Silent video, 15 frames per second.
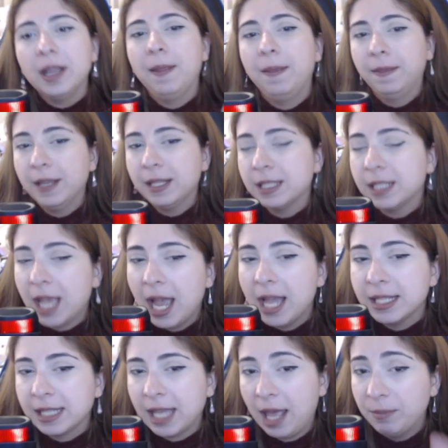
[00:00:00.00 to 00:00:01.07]
in this
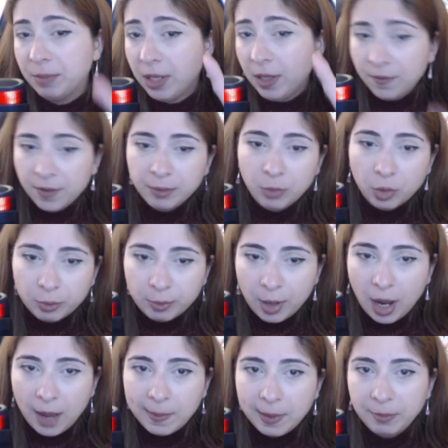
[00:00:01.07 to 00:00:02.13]
case can be even more
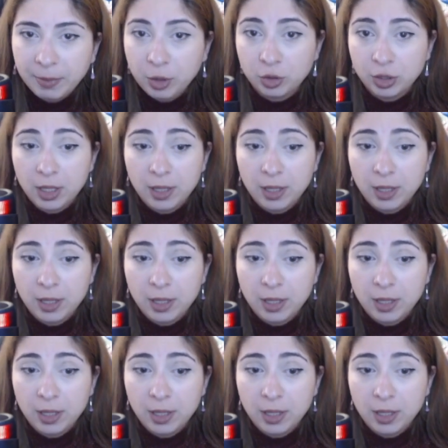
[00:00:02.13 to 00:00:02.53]
problem because